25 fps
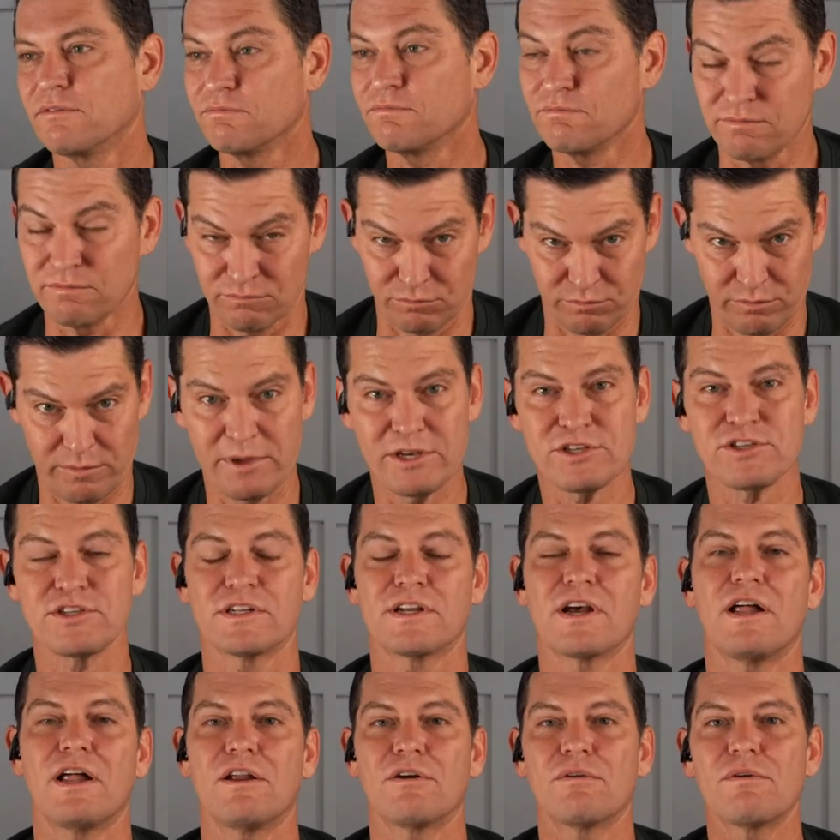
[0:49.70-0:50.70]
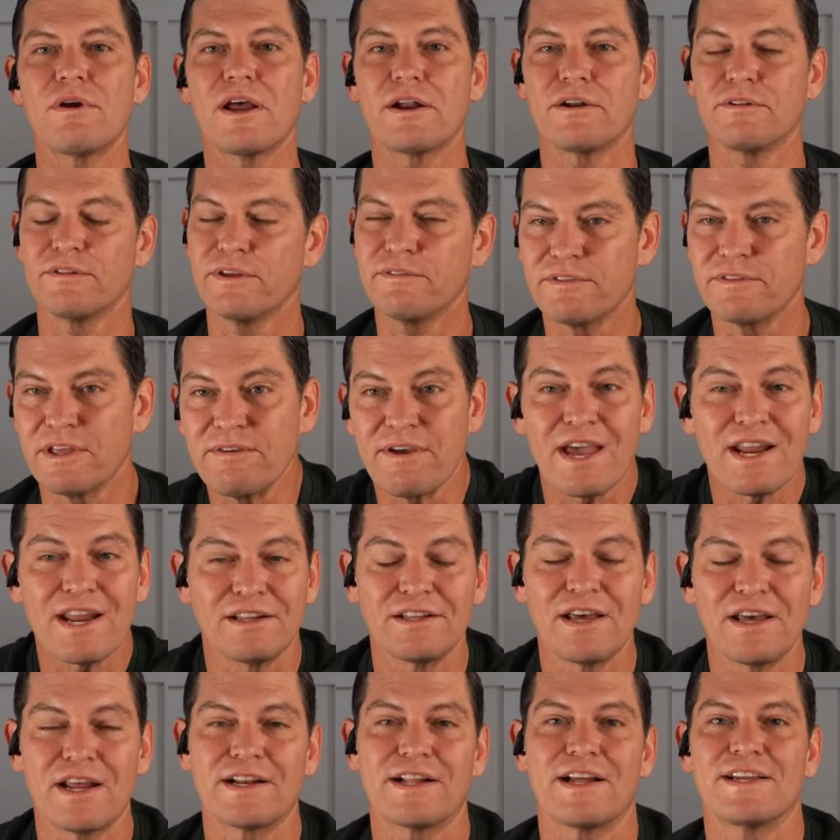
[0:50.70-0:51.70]
Mentioned Colorado. They've had a
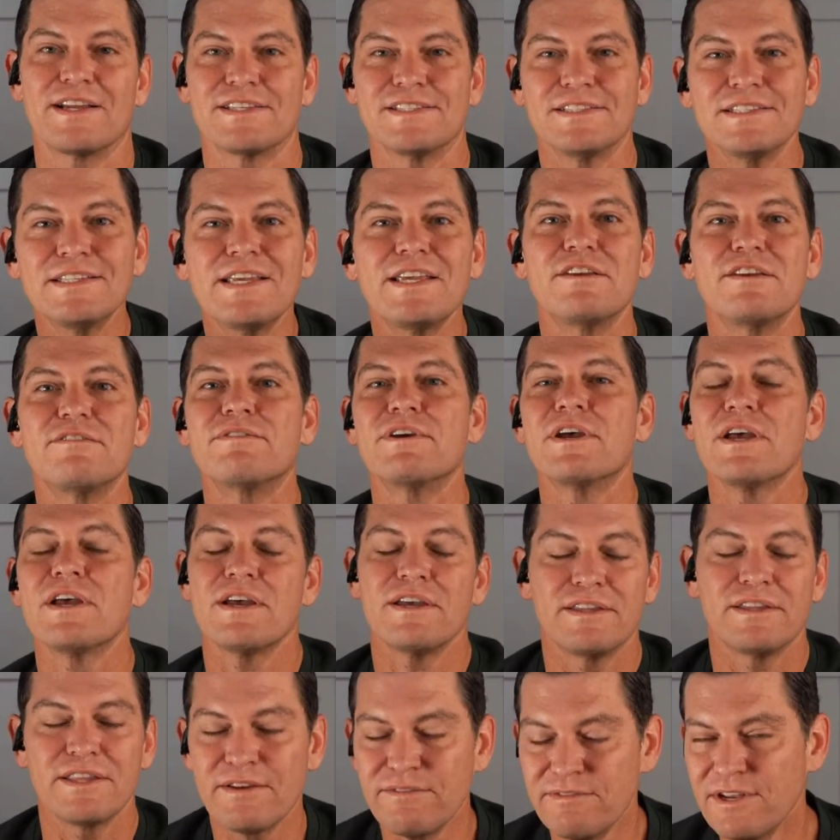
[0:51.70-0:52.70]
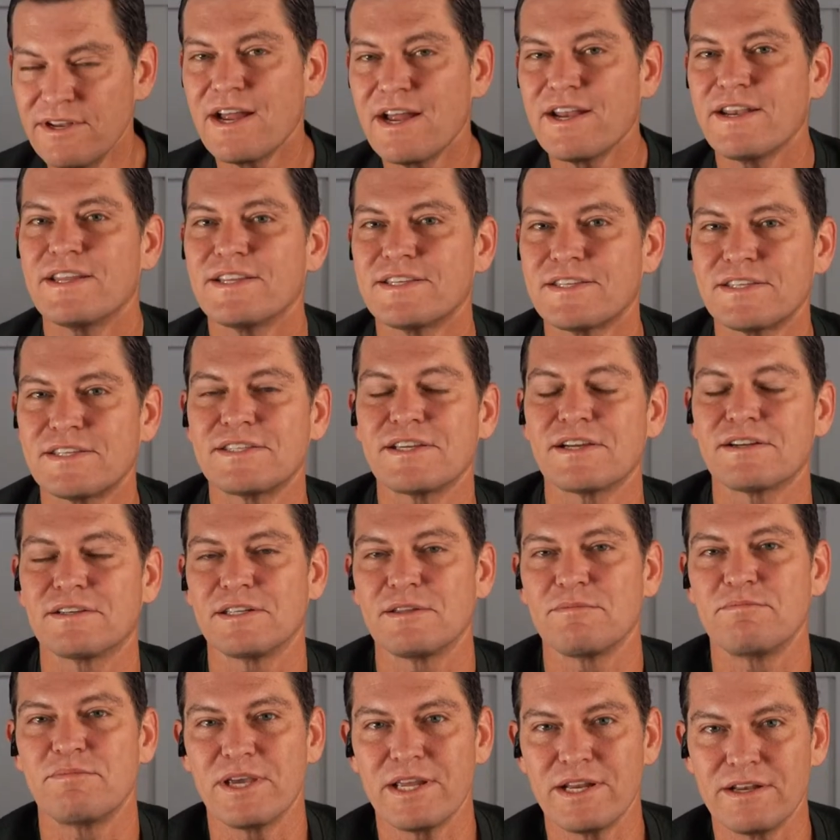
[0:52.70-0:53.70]
lot of guys leave. They've not
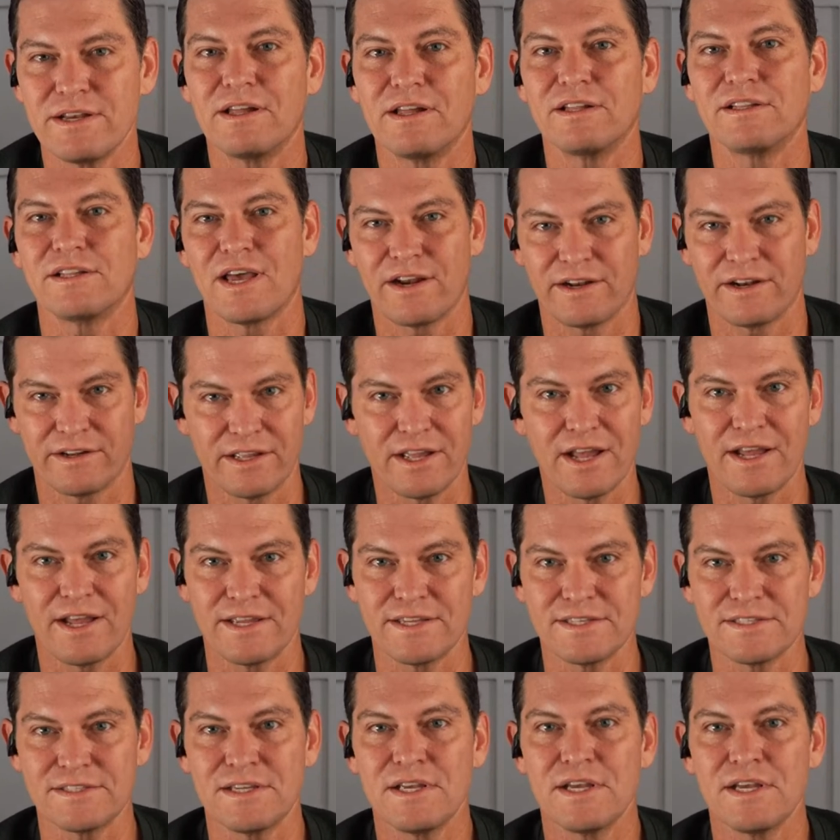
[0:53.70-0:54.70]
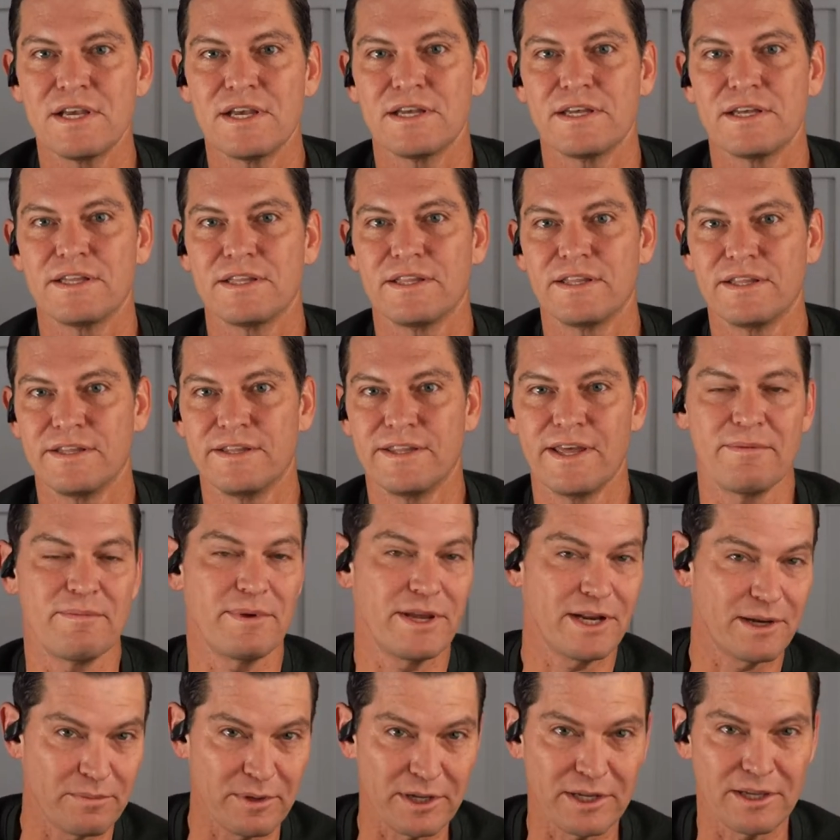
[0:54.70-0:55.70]
necessarily been a lot of guys that
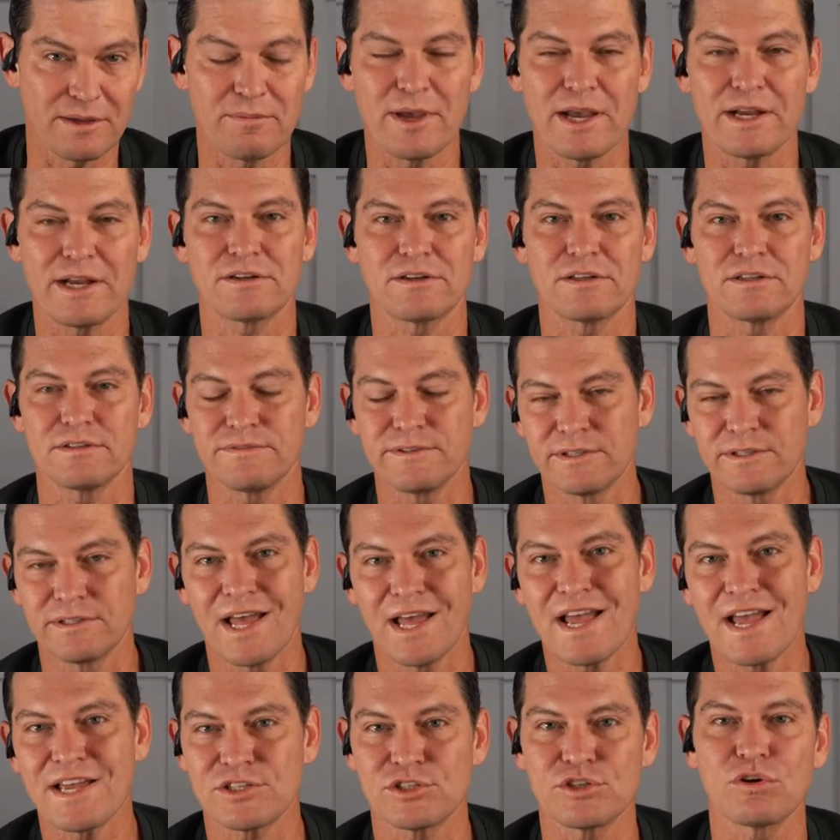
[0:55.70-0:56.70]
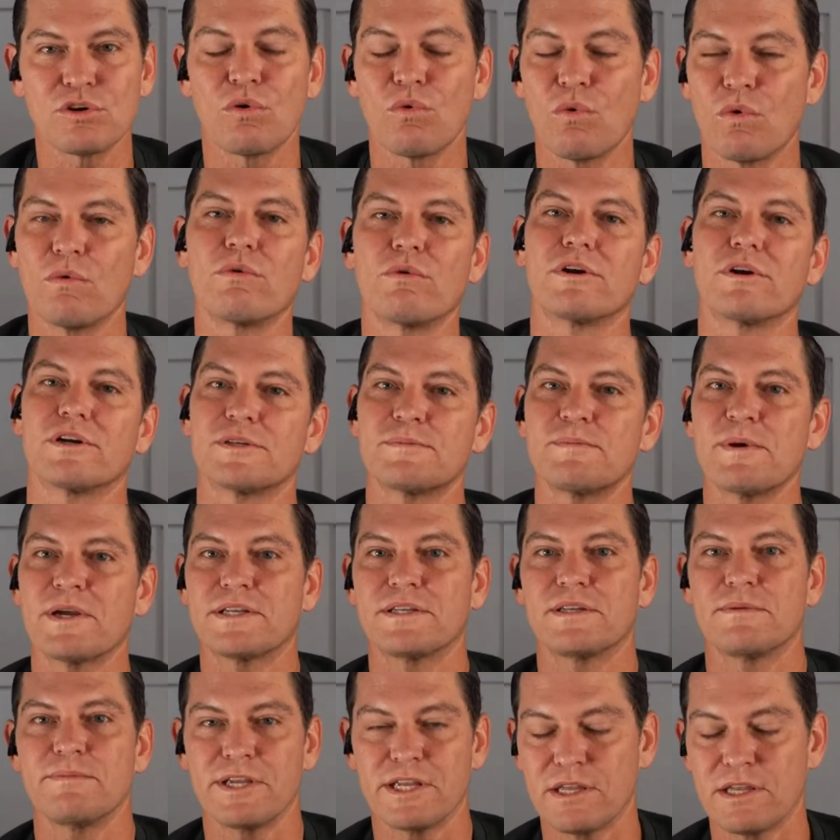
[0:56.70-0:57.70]
made a big impact on the field last year or were
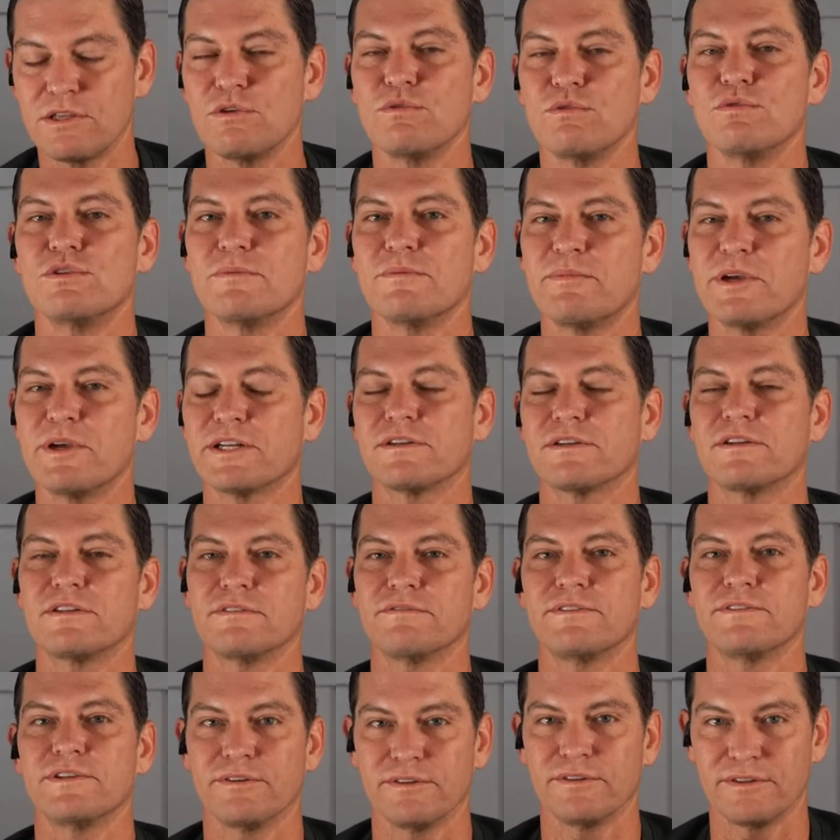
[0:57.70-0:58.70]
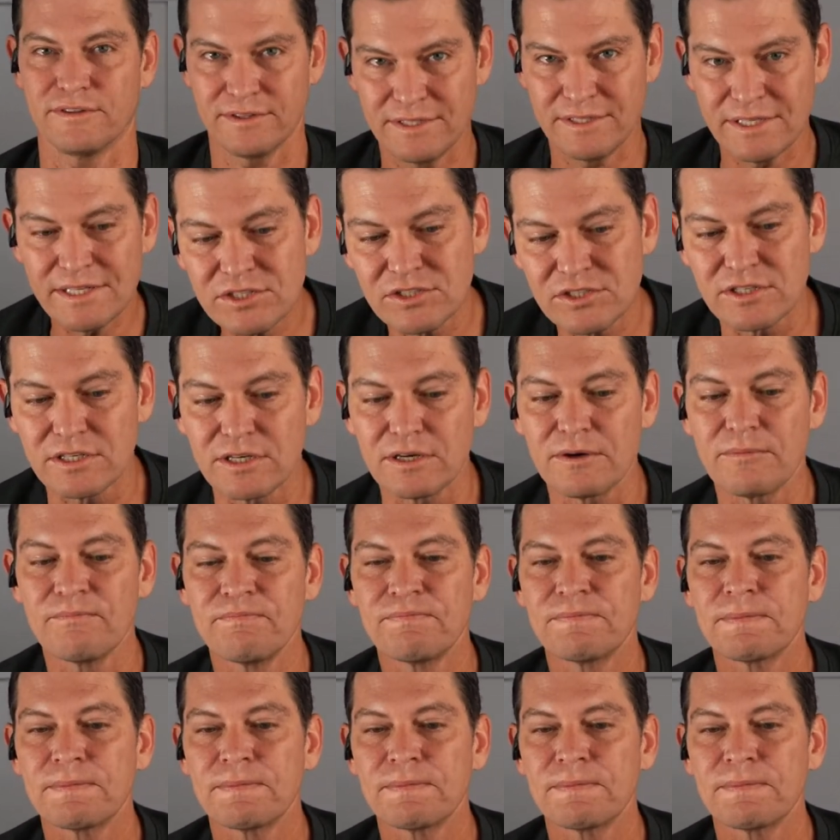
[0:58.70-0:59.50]
expected to make a huge impact on the field this year.